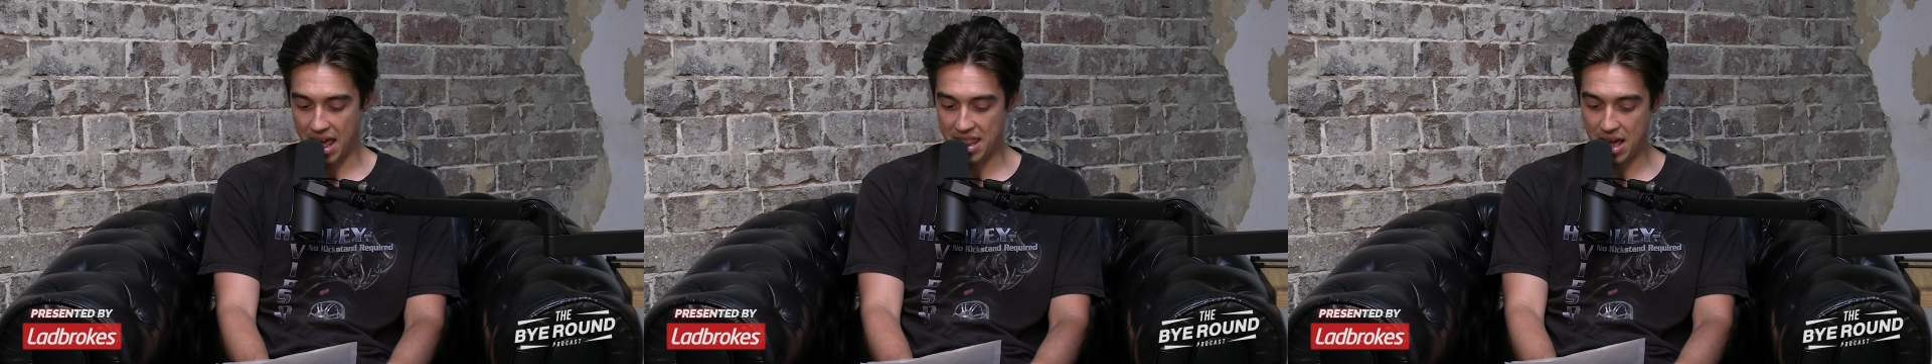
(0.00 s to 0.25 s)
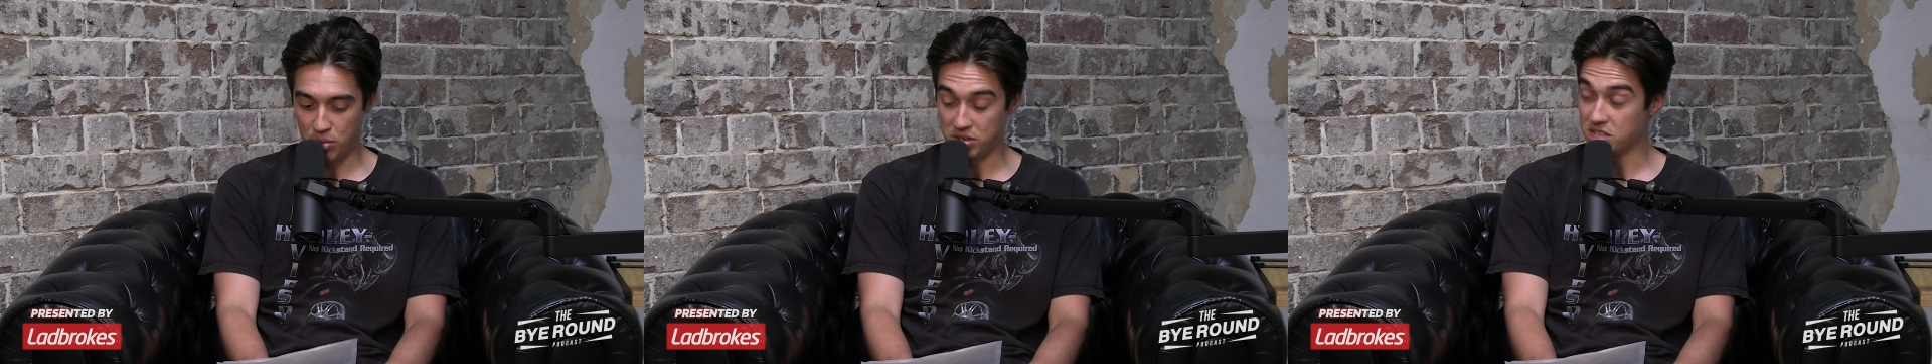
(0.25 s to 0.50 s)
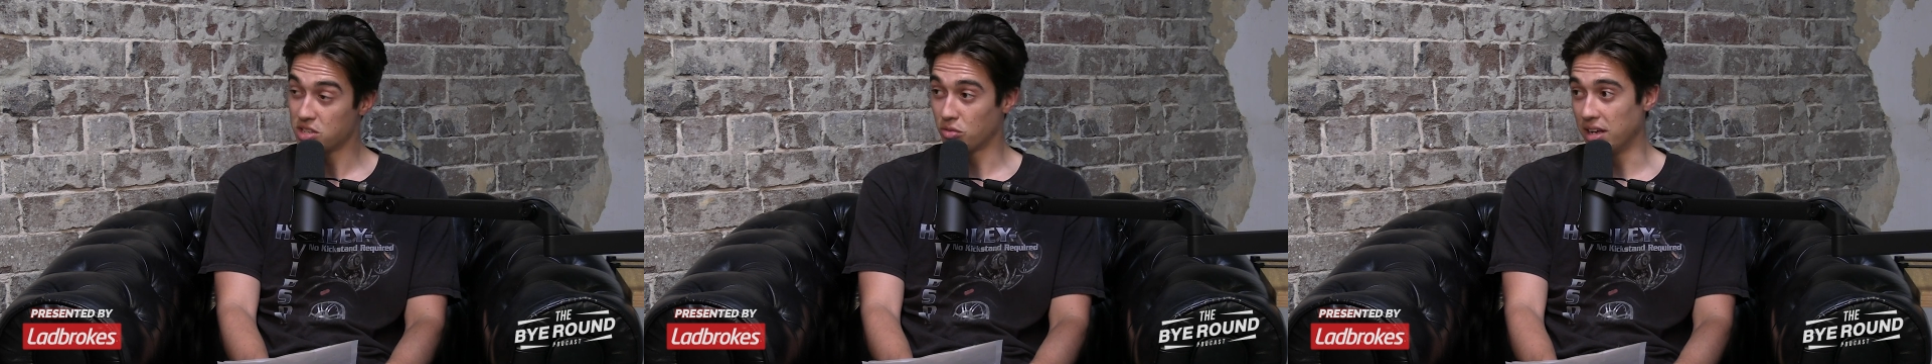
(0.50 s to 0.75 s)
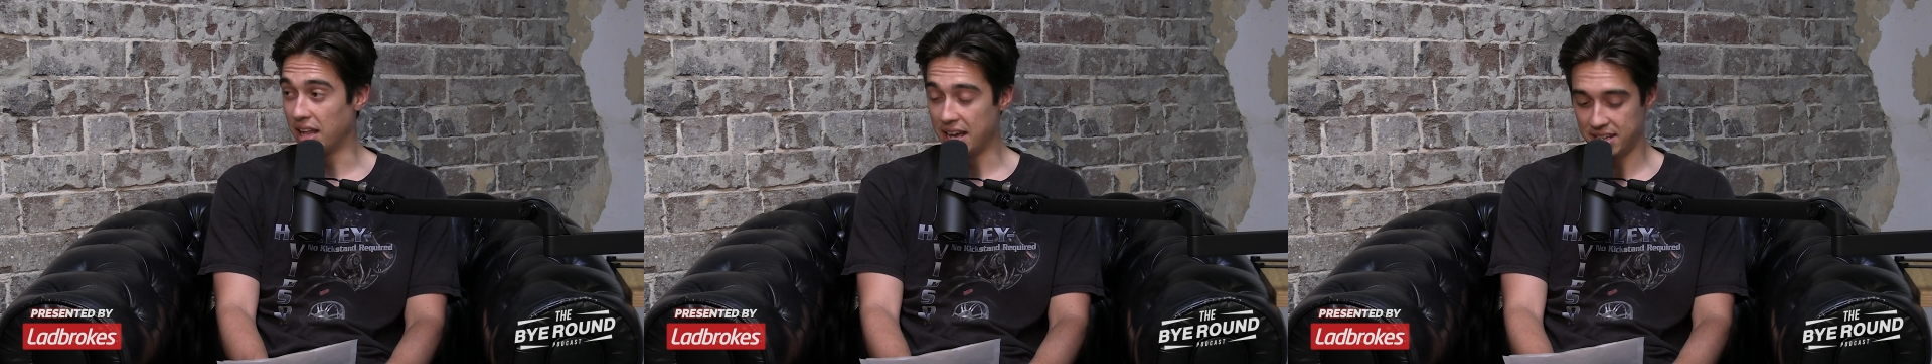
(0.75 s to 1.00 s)
and that one is
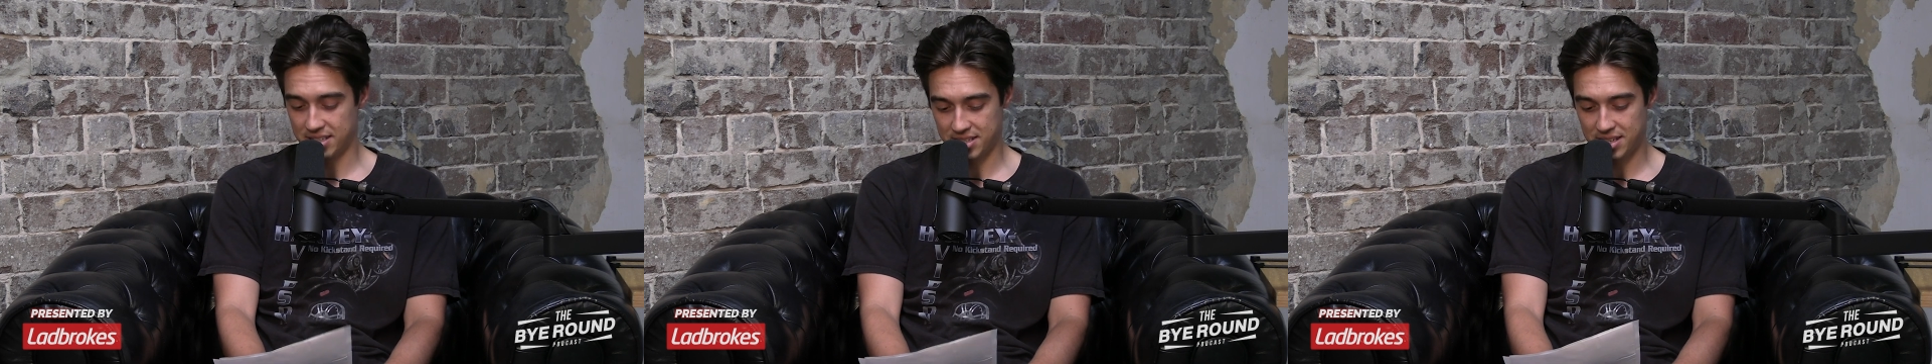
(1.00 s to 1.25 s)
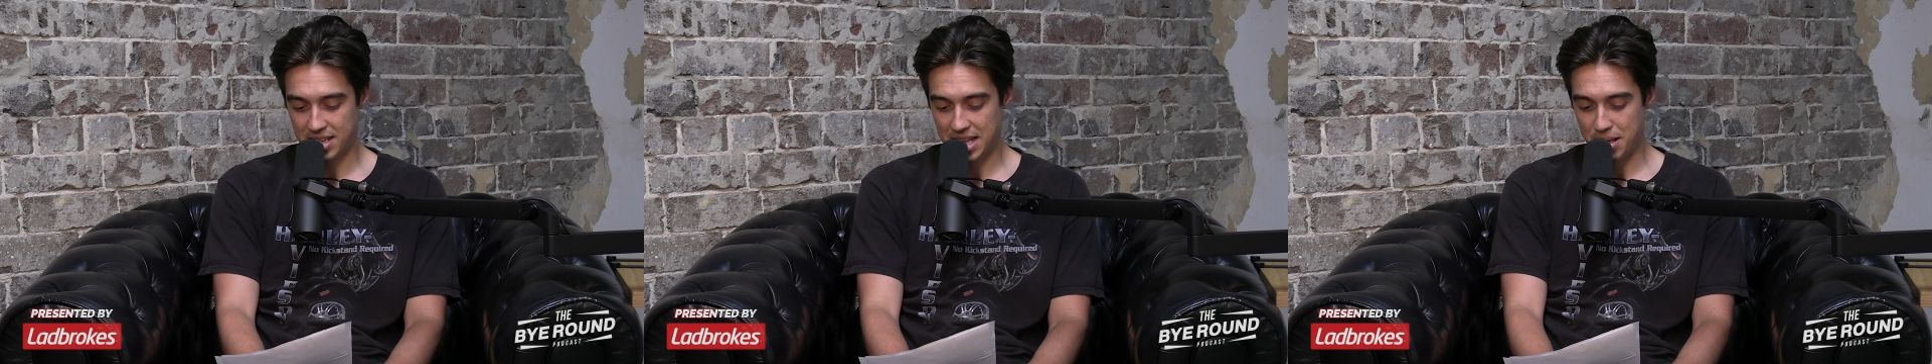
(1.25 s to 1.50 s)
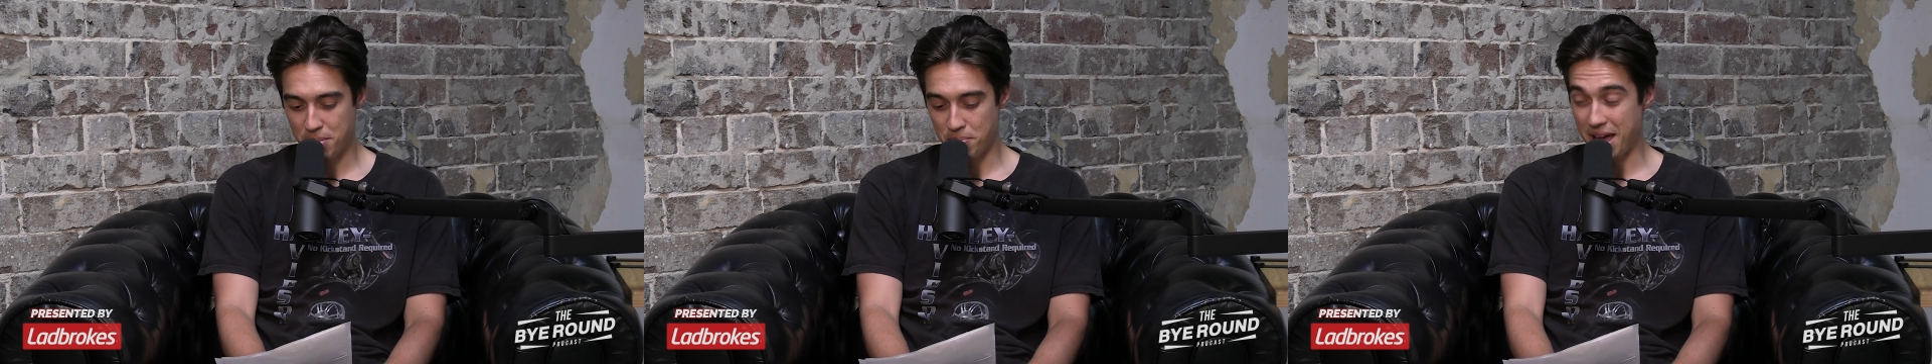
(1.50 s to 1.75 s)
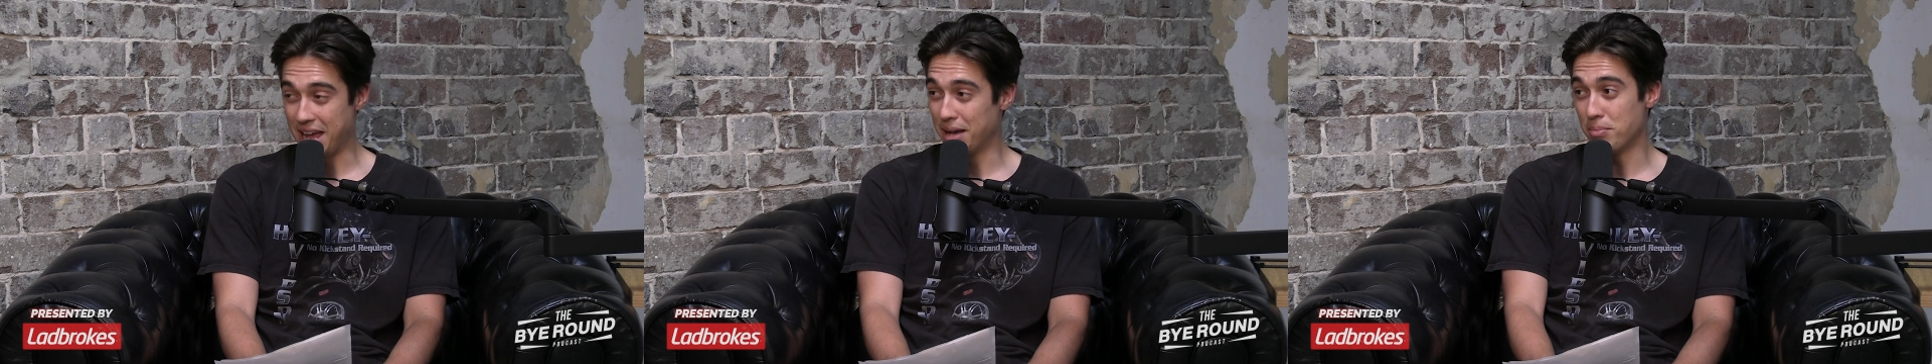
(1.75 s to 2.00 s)
three legs,
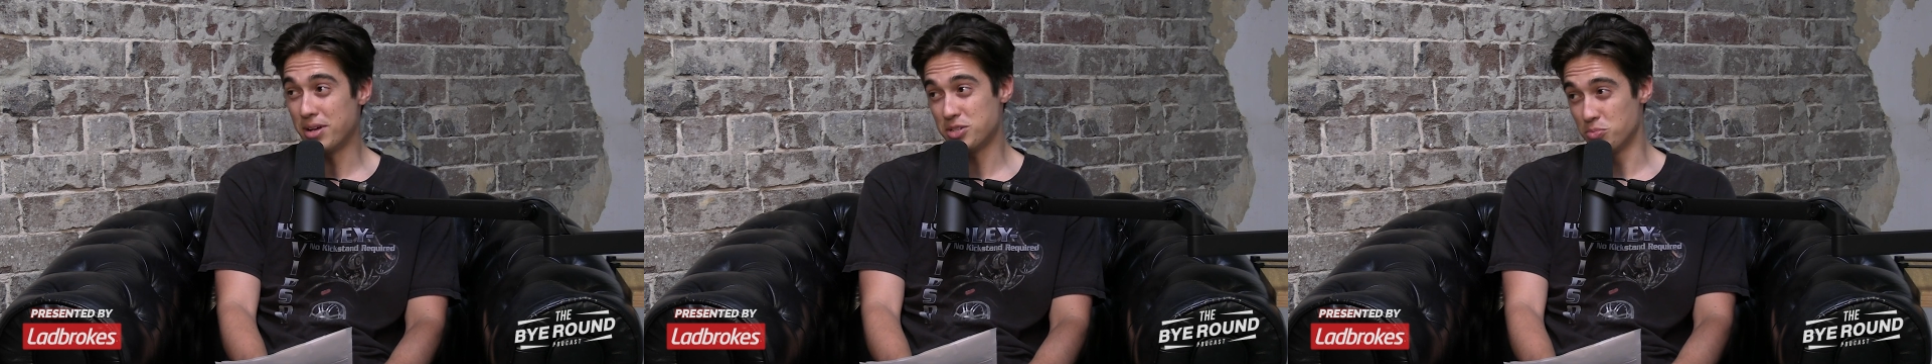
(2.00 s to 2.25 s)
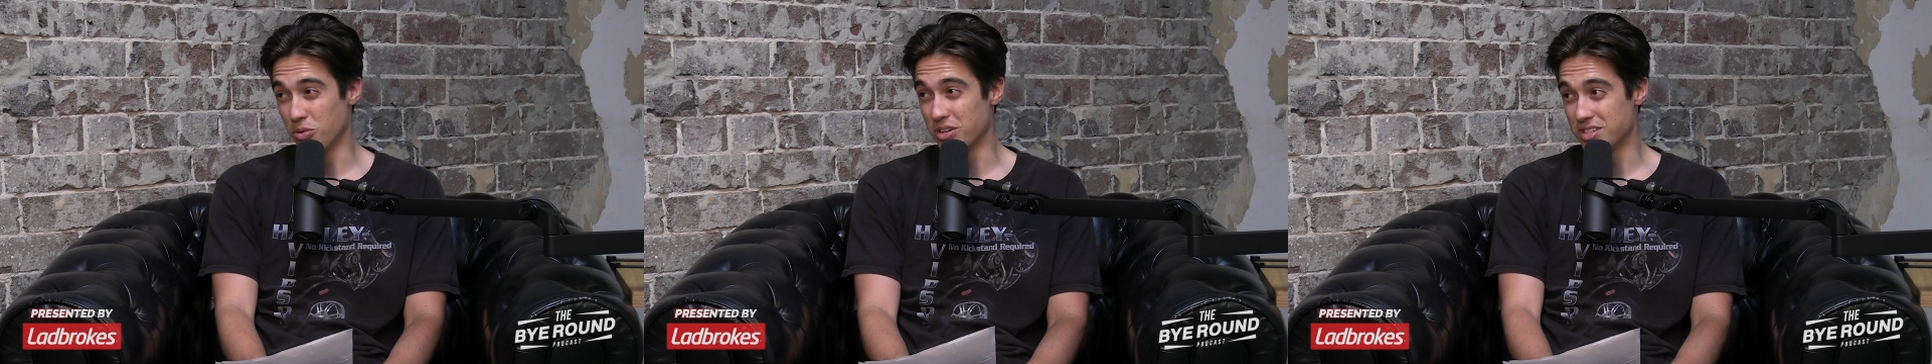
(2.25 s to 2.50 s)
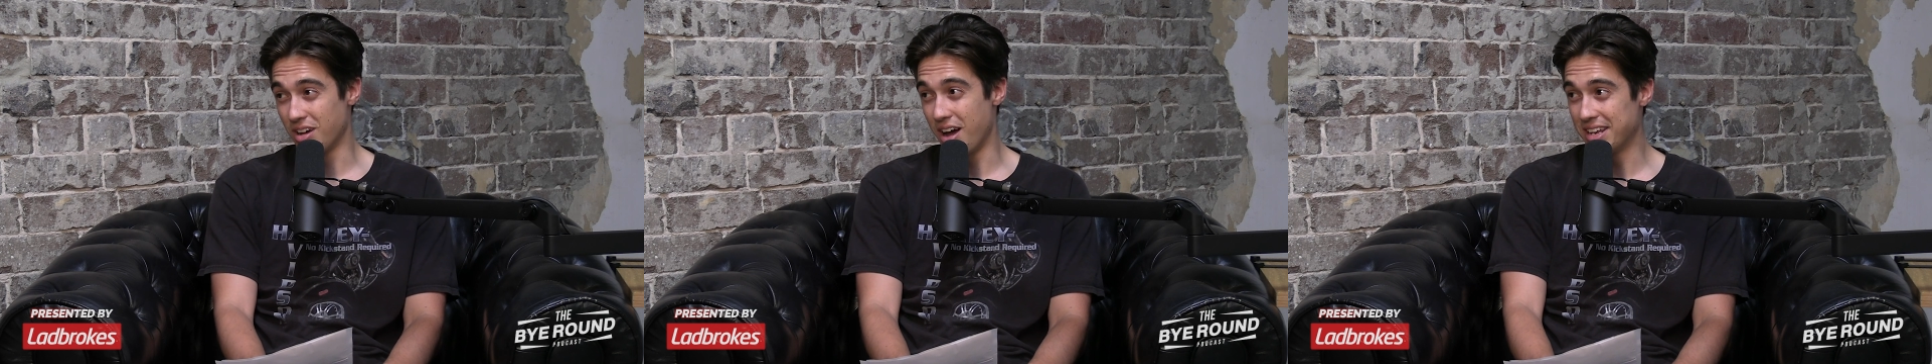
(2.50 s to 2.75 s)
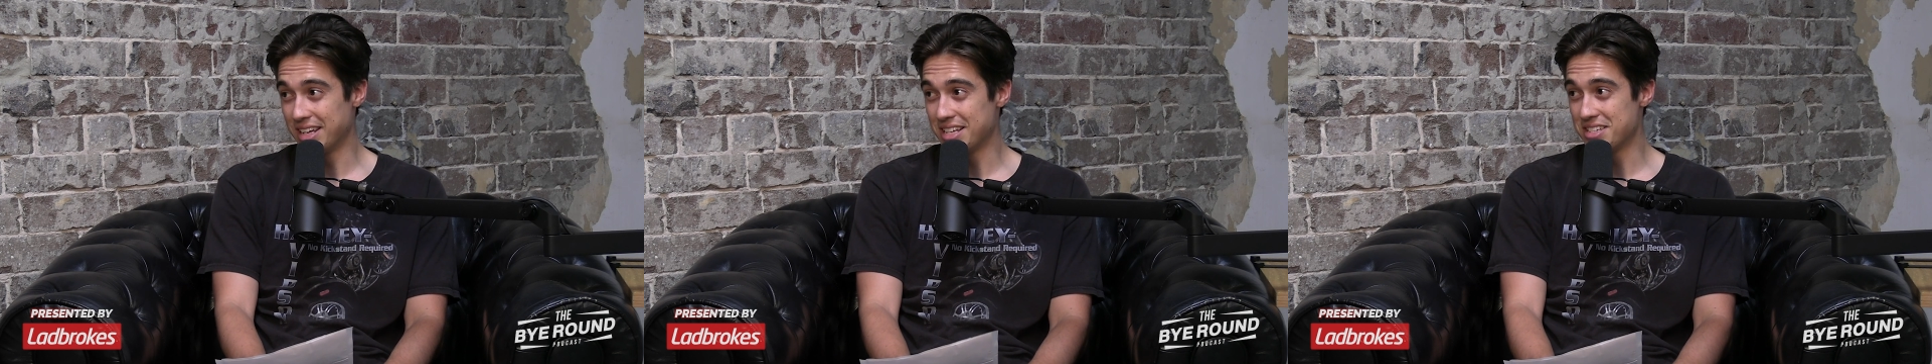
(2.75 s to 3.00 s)
paying a much more
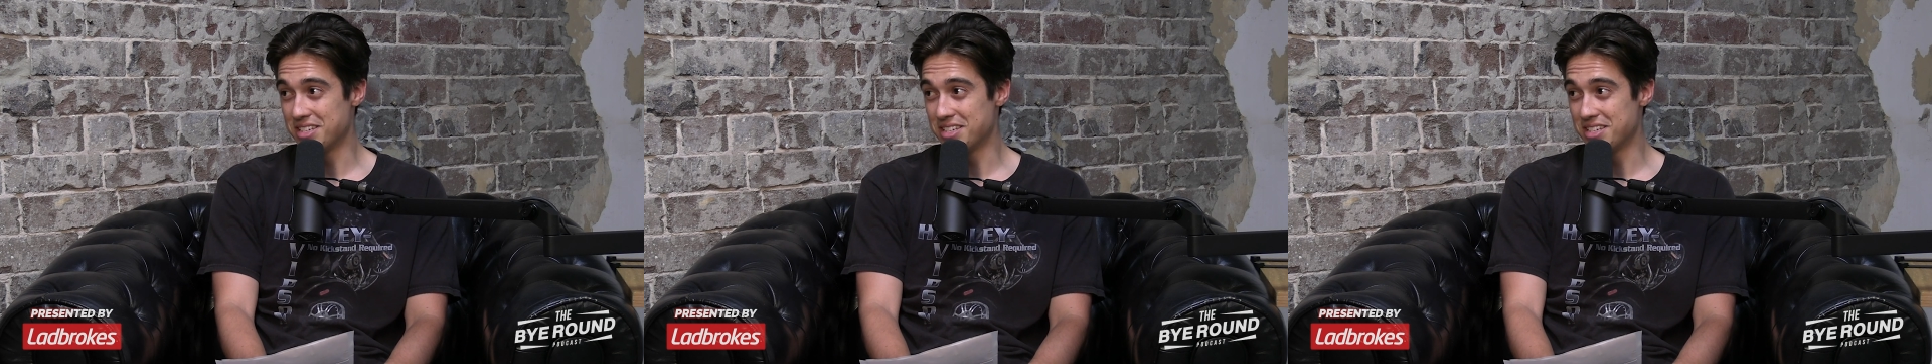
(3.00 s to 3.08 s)
exciting